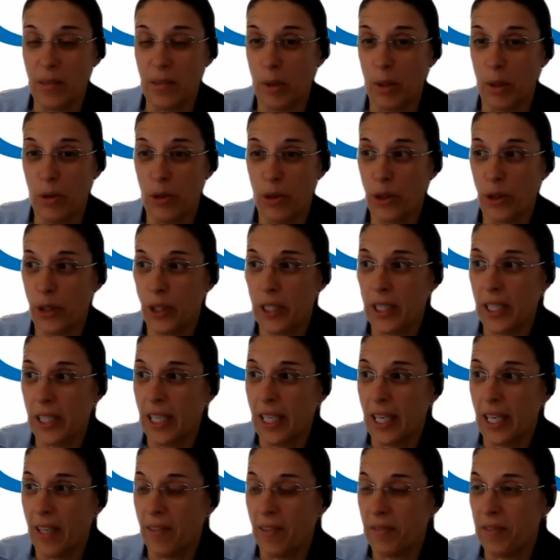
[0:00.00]
journey,
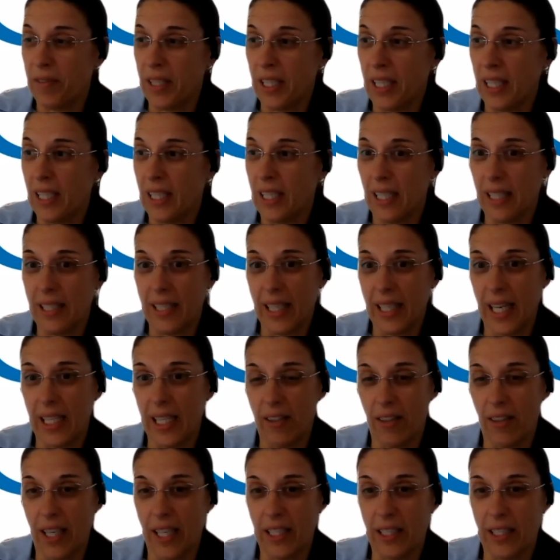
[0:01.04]
and I think that
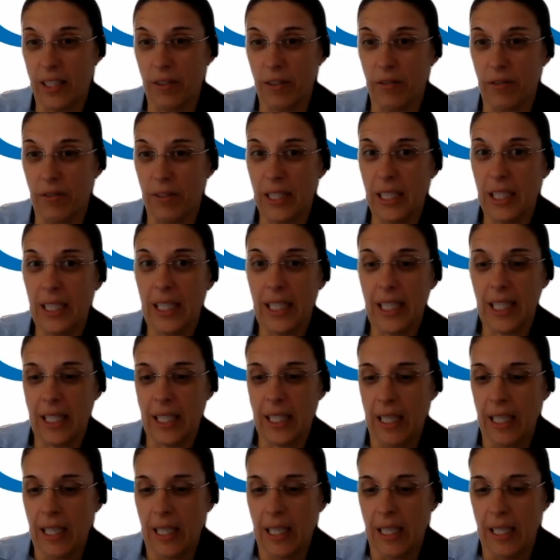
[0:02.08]
grant really